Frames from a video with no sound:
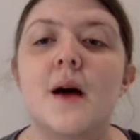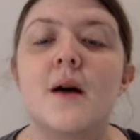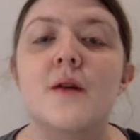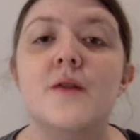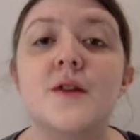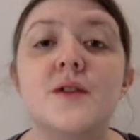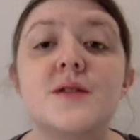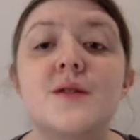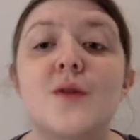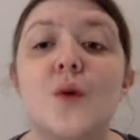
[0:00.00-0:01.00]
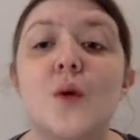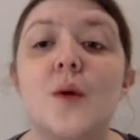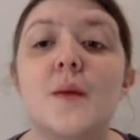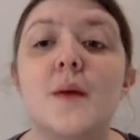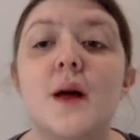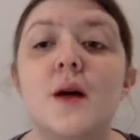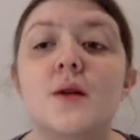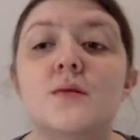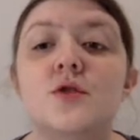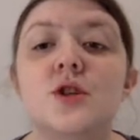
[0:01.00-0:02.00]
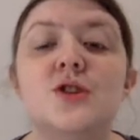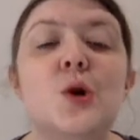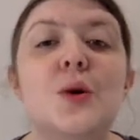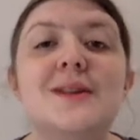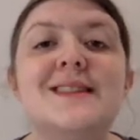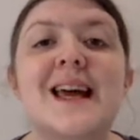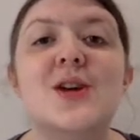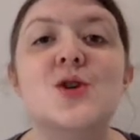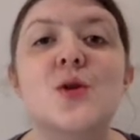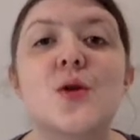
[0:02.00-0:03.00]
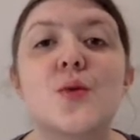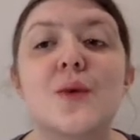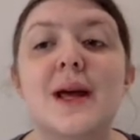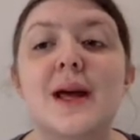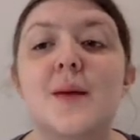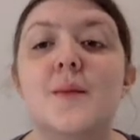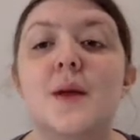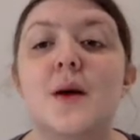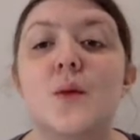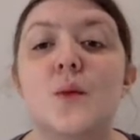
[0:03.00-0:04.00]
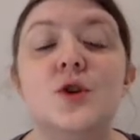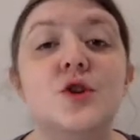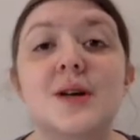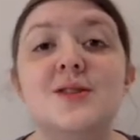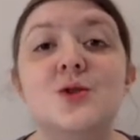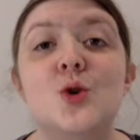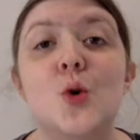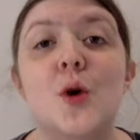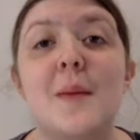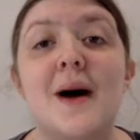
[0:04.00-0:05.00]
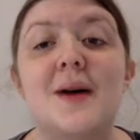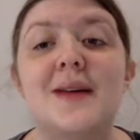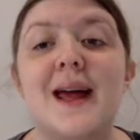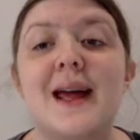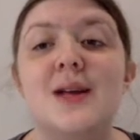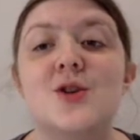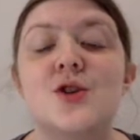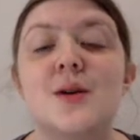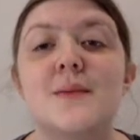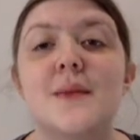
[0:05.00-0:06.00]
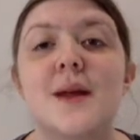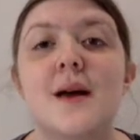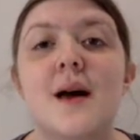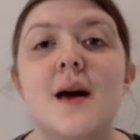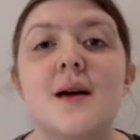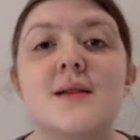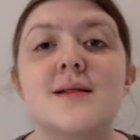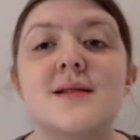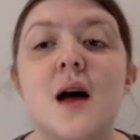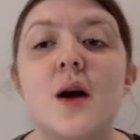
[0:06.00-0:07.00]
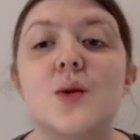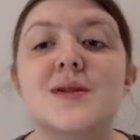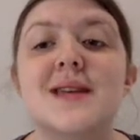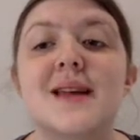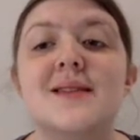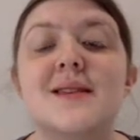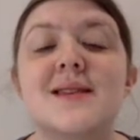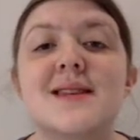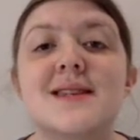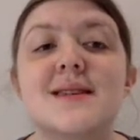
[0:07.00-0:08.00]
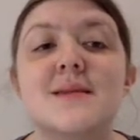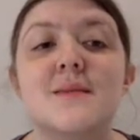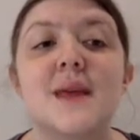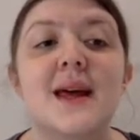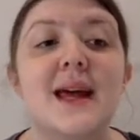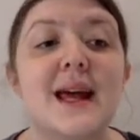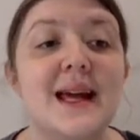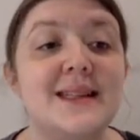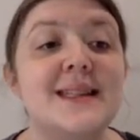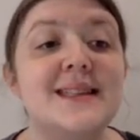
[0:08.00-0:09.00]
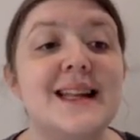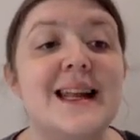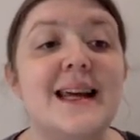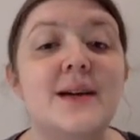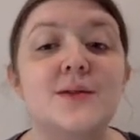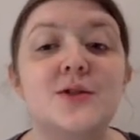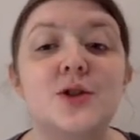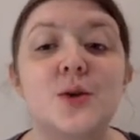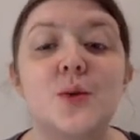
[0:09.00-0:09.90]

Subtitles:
First of all, just look at section 3, which doesn't talk about age. Start your sentence, it is illegal to.